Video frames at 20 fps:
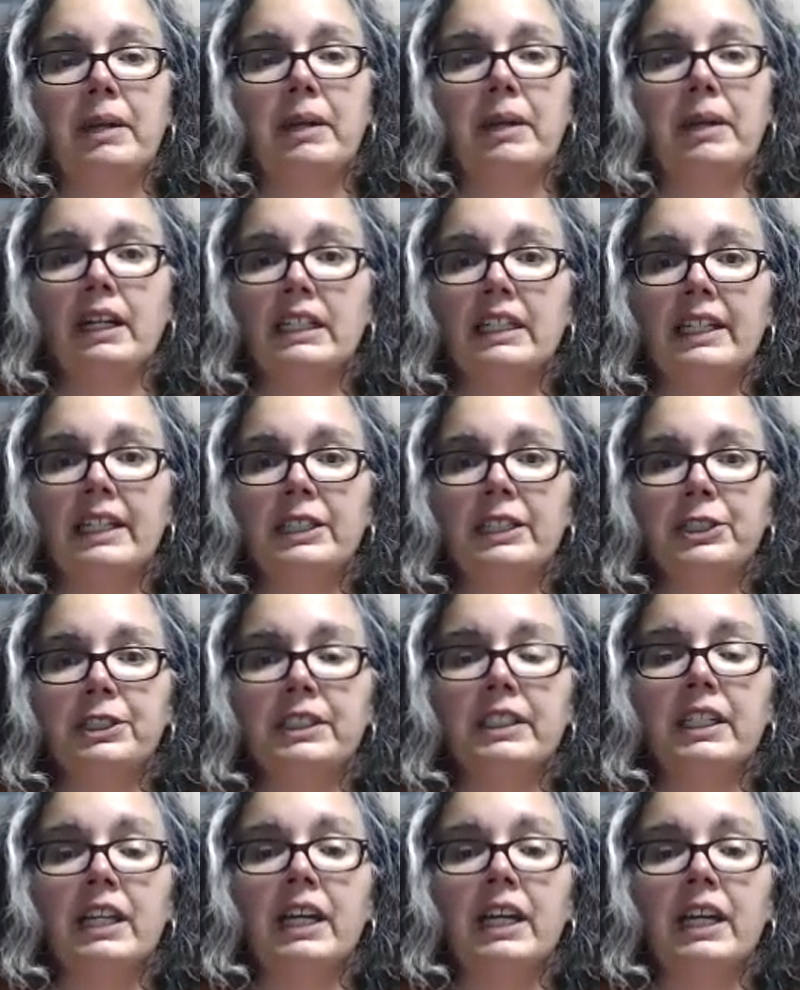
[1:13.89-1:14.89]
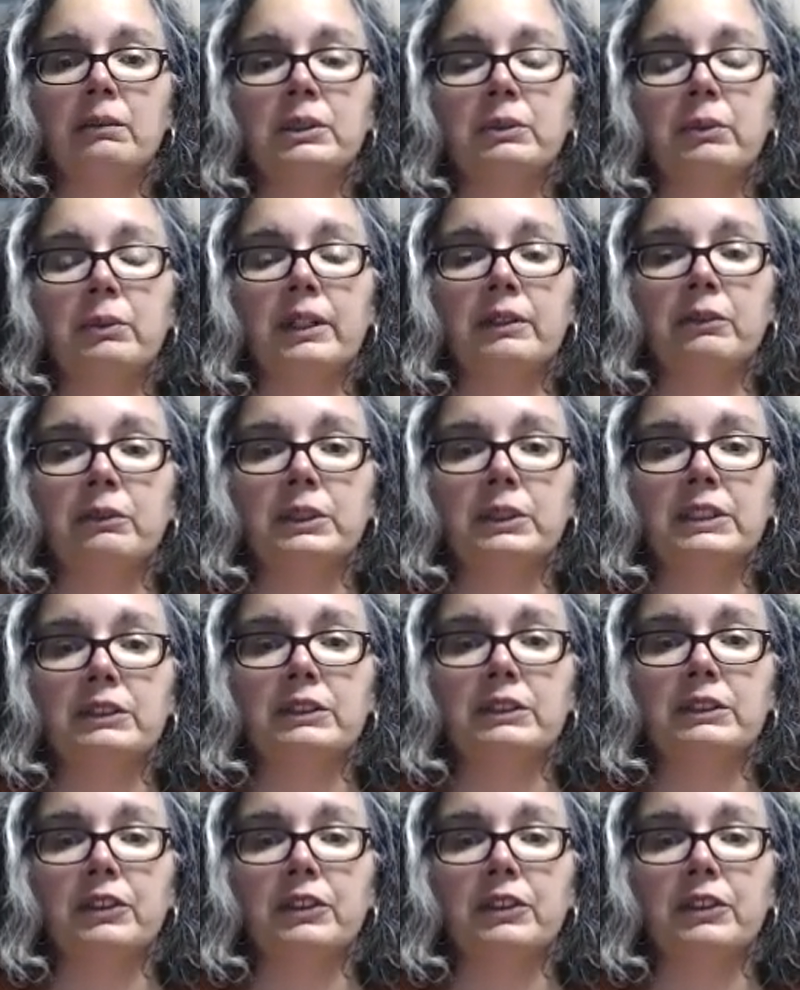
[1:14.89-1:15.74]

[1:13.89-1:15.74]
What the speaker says: back in ancient times when it was